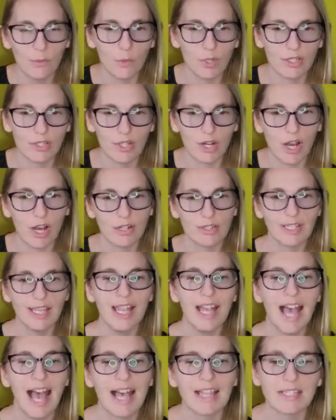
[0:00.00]
words are hard,
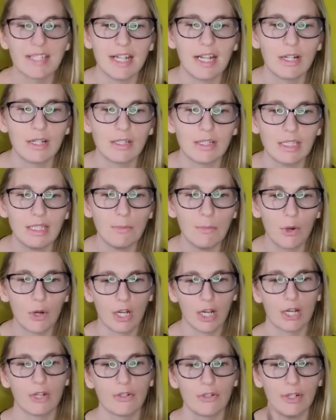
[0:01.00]
as inherently
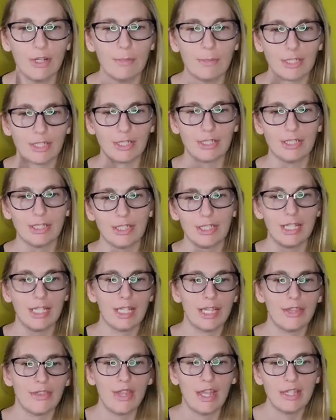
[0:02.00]
more criminal
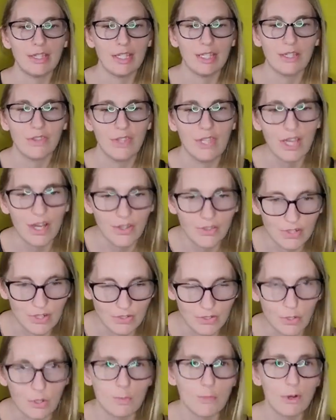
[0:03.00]
than the
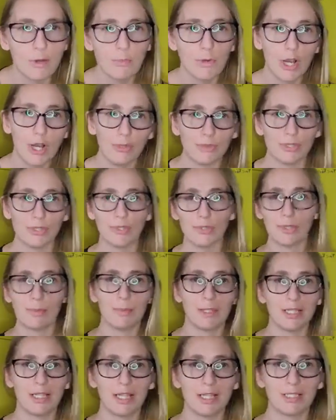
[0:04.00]
others, or more prone to
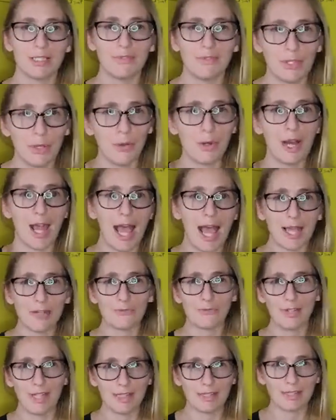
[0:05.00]
criminal activity, or at
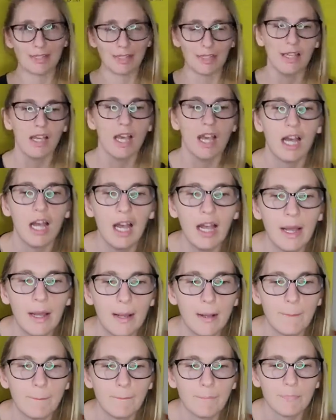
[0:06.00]
risk.
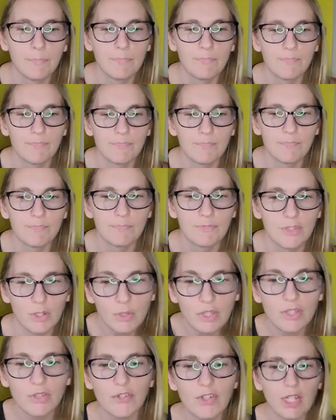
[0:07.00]
So
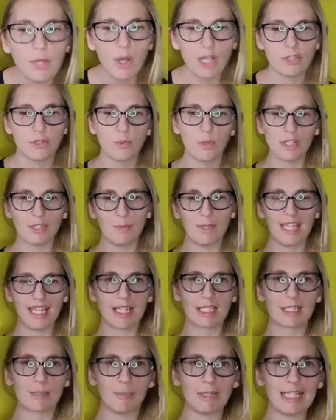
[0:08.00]
in this video, I just want to be
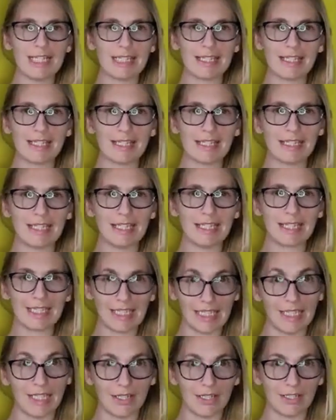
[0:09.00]
explicitly
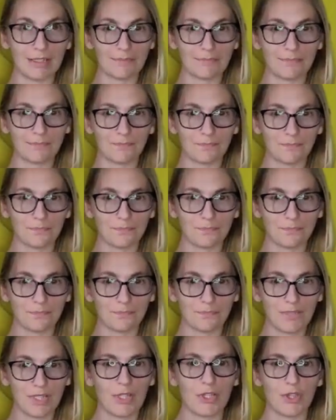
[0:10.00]
clear.
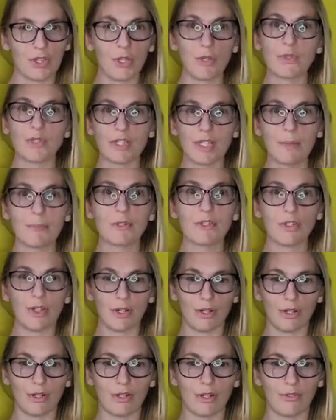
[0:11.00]
Those numbers
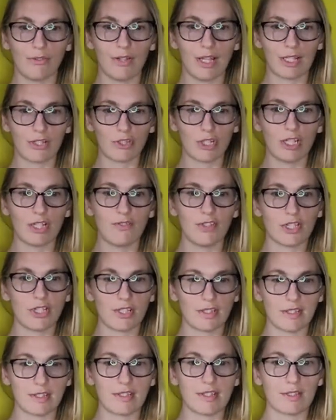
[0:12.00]
are a reflection of a
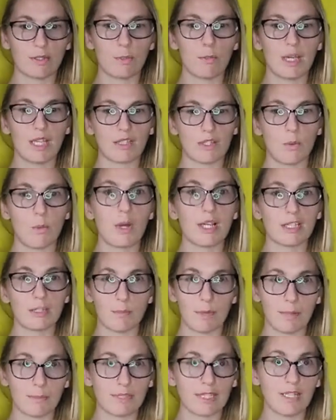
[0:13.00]
justice system based on white
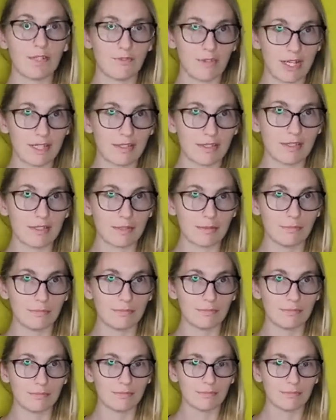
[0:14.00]
supremacy and racism.